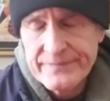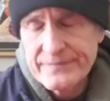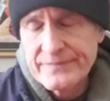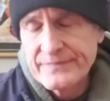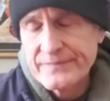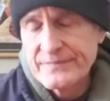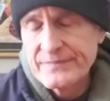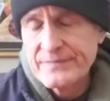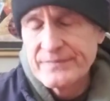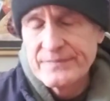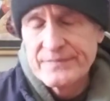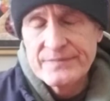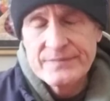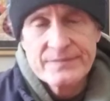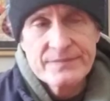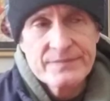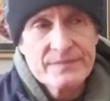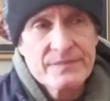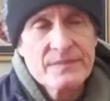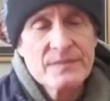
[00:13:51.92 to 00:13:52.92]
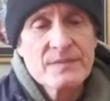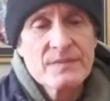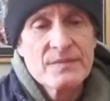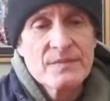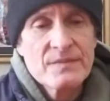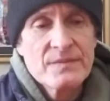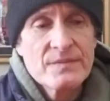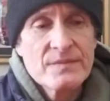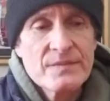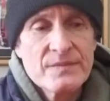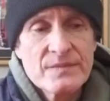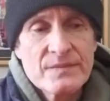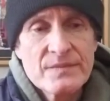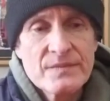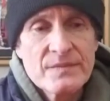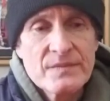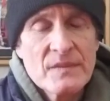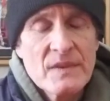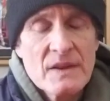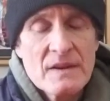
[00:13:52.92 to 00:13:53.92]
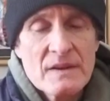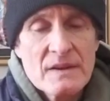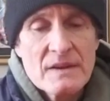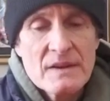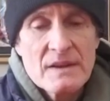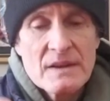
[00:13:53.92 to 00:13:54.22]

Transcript: (no one is talking)